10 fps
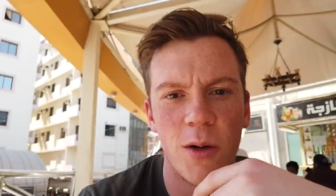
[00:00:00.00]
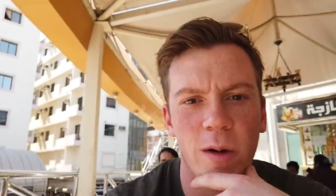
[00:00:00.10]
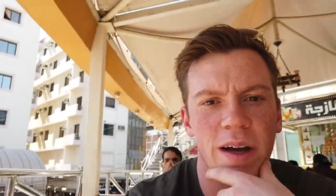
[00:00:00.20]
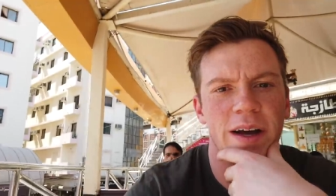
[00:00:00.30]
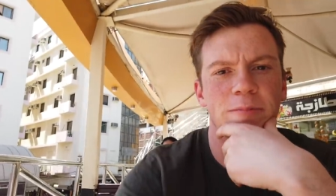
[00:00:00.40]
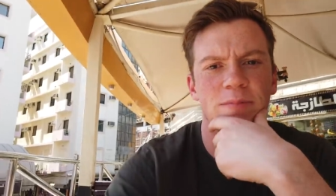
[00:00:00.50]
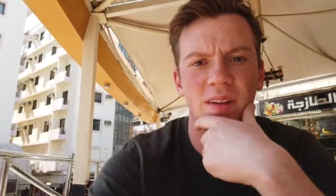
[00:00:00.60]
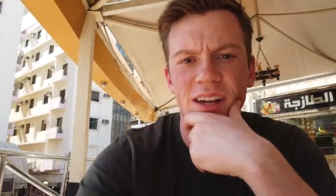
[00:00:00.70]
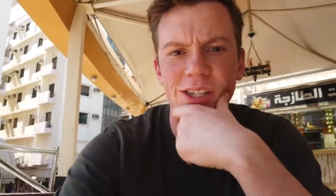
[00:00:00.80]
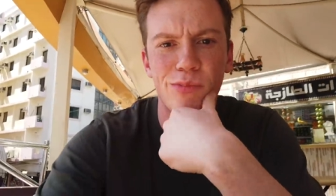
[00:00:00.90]
Okay,
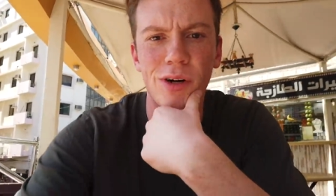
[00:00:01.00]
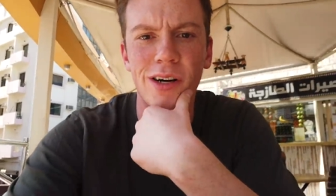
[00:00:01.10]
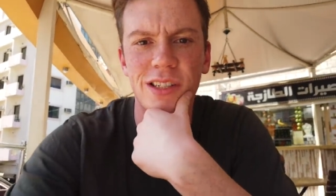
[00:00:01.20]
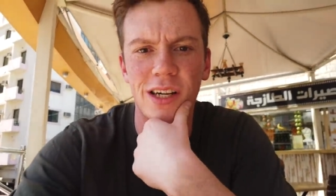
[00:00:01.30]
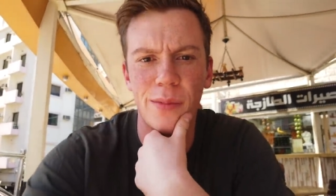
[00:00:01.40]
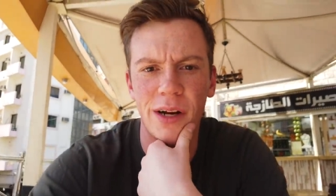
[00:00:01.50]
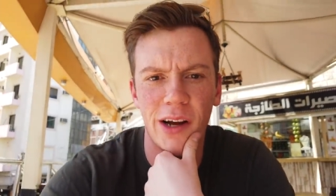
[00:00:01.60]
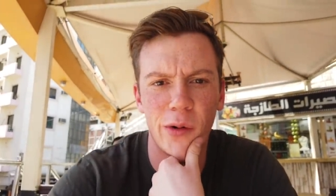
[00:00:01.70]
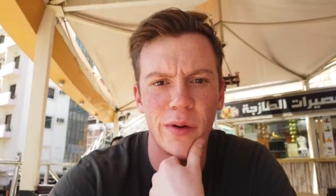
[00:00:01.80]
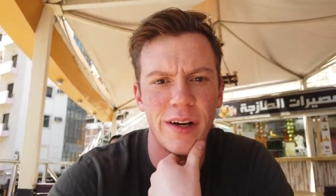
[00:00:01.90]
and it's prayer time
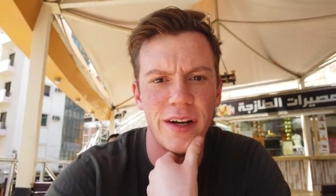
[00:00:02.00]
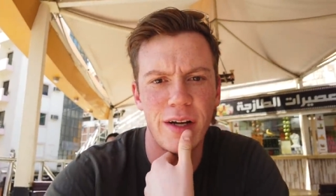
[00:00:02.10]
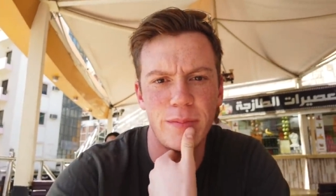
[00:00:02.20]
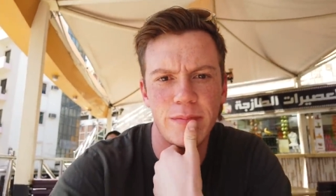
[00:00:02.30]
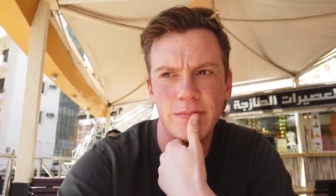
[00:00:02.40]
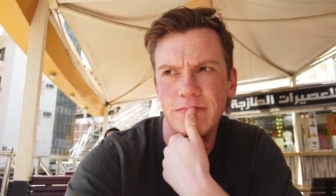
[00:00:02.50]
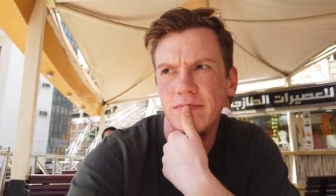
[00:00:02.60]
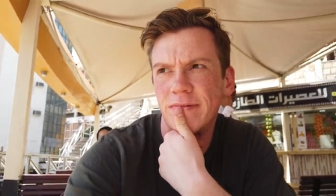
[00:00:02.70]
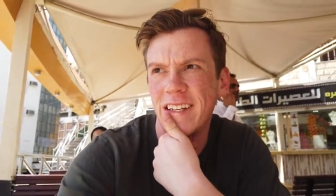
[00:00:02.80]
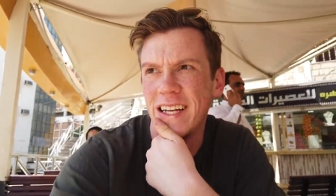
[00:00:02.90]
now, but um,
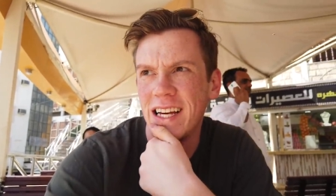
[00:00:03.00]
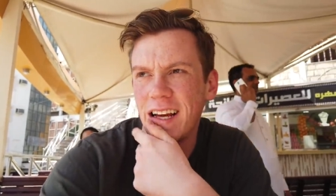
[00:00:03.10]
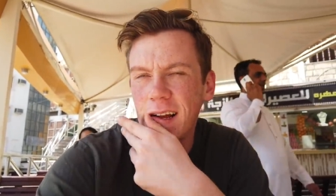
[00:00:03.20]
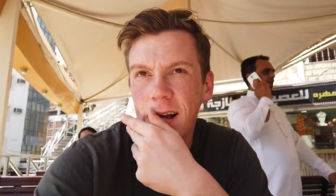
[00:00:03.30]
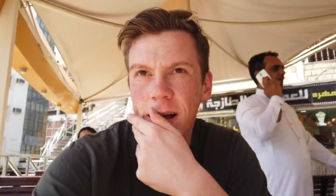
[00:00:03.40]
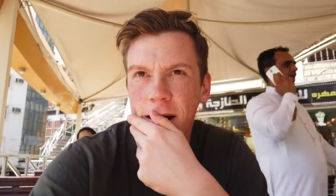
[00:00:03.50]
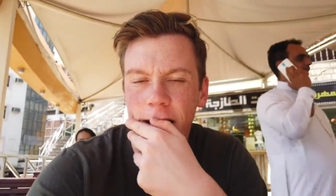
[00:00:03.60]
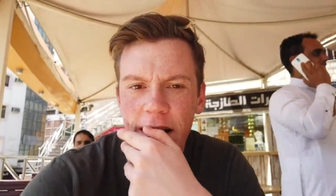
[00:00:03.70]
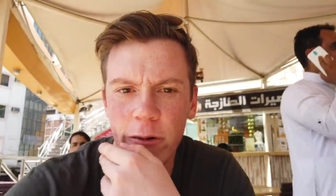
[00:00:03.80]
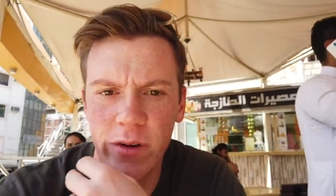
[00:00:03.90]

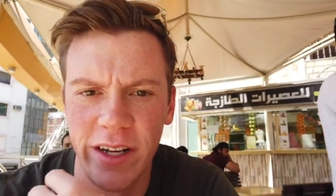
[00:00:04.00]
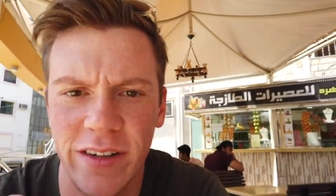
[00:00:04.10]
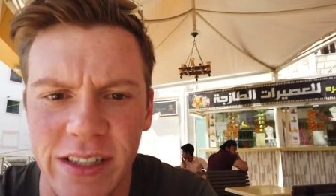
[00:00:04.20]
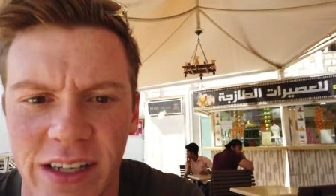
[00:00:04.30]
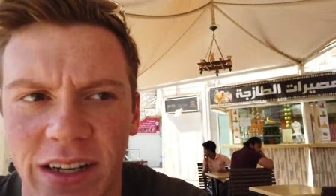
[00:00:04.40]
everyone here is